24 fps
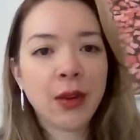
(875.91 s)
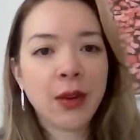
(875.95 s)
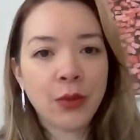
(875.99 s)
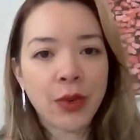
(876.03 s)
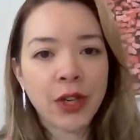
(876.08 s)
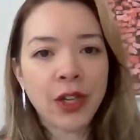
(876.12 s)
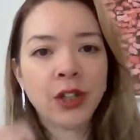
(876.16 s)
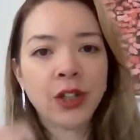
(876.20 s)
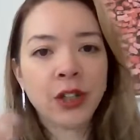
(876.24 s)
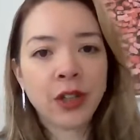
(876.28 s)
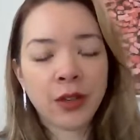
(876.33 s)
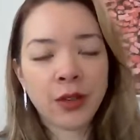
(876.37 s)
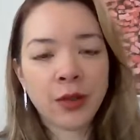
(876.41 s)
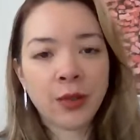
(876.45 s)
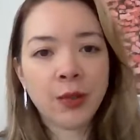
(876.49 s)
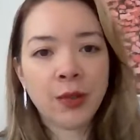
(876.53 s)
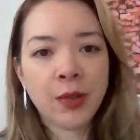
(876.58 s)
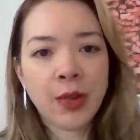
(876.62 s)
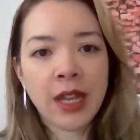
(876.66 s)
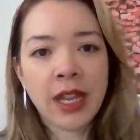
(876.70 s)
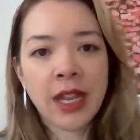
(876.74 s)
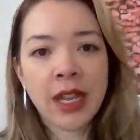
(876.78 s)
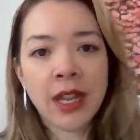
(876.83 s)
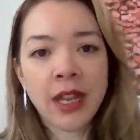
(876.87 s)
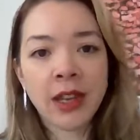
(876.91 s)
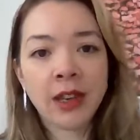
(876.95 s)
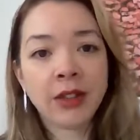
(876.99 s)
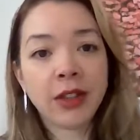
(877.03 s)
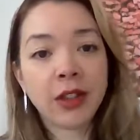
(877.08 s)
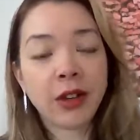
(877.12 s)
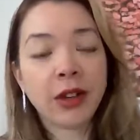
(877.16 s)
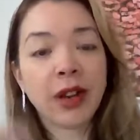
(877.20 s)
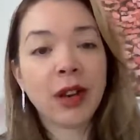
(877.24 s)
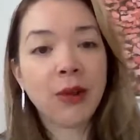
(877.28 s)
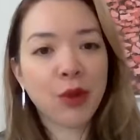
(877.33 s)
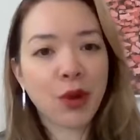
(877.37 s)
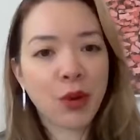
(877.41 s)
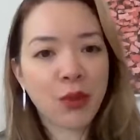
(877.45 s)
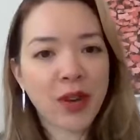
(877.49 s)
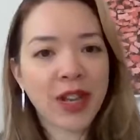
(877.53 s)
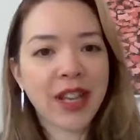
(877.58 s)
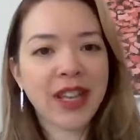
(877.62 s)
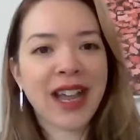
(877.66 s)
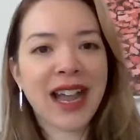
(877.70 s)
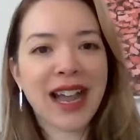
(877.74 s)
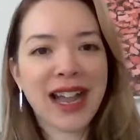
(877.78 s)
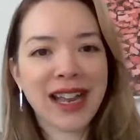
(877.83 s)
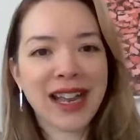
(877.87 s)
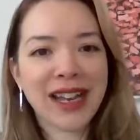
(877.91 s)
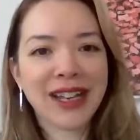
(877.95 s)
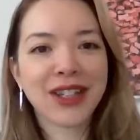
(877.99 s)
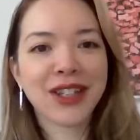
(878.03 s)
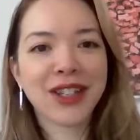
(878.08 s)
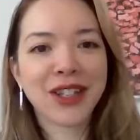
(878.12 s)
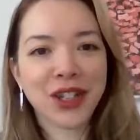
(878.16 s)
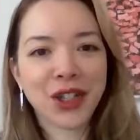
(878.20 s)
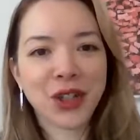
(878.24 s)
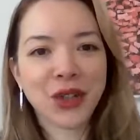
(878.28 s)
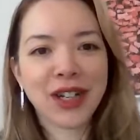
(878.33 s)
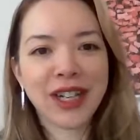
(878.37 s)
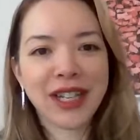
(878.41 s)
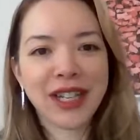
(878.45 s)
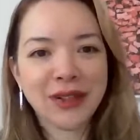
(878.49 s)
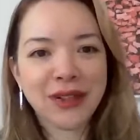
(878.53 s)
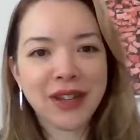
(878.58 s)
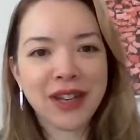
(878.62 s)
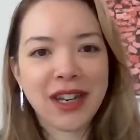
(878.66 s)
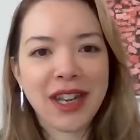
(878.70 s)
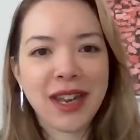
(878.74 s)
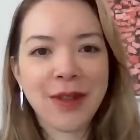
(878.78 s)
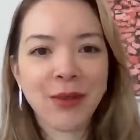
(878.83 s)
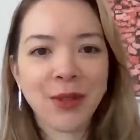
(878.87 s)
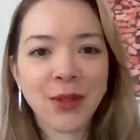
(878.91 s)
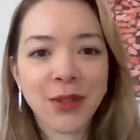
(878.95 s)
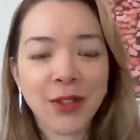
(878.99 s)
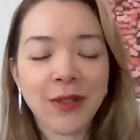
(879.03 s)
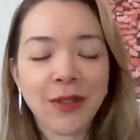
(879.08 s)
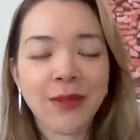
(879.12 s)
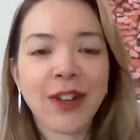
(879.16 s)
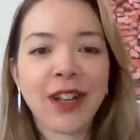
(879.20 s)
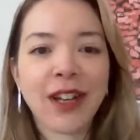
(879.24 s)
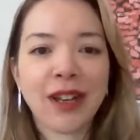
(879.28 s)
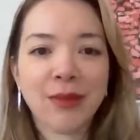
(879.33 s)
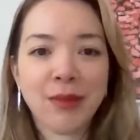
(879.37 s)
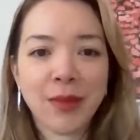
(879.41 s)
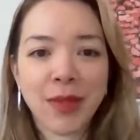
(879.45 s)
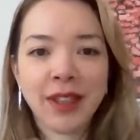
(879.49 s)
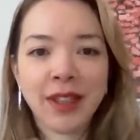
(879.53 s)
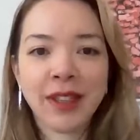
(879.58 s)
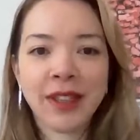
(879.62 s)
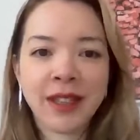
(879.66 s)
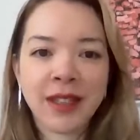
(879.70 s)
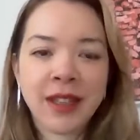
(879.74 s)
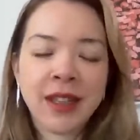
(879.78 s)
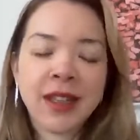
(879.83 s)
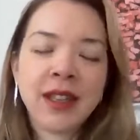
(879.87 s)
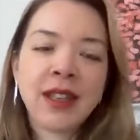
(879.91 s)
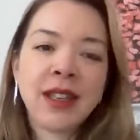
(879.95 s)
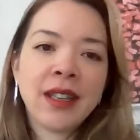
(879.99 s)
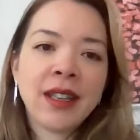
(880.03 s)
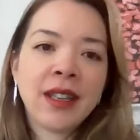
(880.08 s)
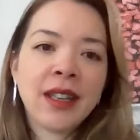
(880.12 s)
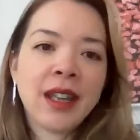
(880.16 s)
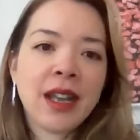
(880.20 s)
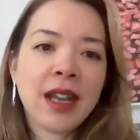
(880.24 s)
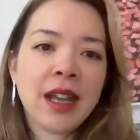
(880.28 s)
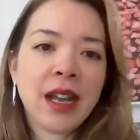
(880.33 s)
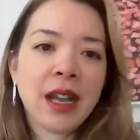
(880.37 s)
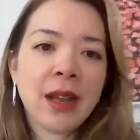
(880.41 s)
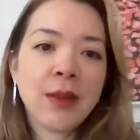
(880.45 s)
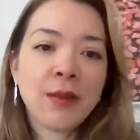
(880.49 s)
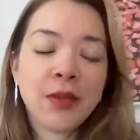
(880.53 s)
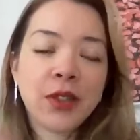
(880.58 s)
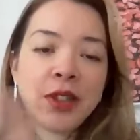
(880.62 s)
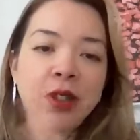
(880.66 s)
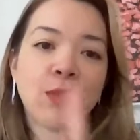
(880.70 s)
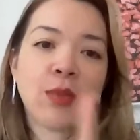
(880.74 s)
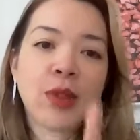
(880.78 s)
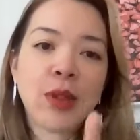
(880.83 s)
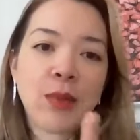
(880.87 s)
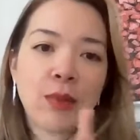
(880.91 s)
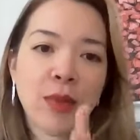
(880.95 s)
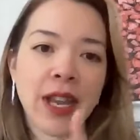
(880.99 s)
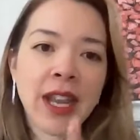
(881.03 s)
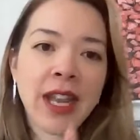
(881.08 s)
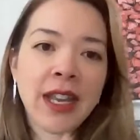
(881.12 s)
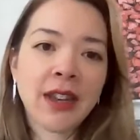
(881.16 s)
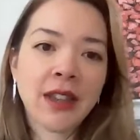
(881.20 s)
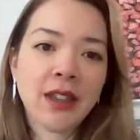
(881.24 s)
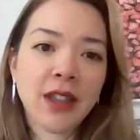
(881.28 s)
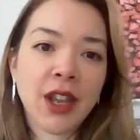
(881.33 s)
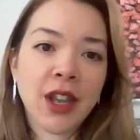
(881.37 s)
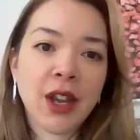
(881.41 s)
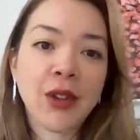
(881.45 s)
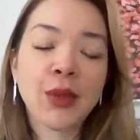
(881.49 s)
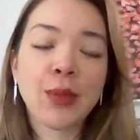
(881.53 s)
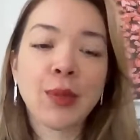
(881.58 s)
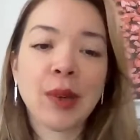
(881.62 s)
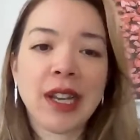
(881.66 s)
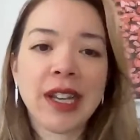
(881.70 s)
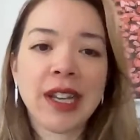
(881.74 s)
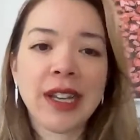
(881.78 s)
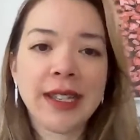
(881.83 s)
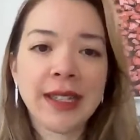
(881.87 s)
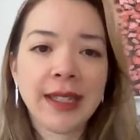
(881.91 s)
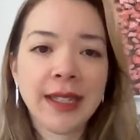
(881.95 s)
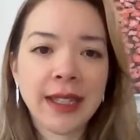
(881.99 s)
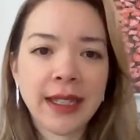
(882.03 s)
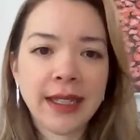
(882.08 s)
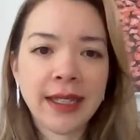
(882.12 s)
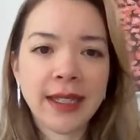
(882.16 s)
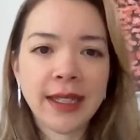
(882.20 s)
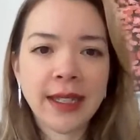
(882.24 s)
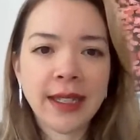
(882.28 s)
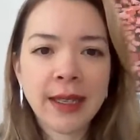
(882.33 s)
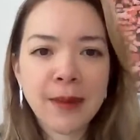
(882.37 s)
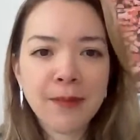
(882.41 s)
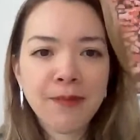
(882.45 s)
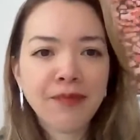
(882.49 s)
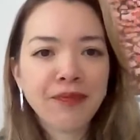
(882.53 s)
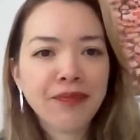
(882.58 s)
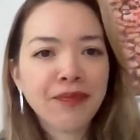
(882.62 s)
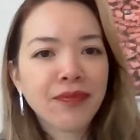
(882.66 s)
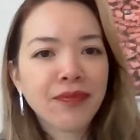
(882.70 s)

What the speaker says: we should be doing what we can to try to enable developments to be made in those places.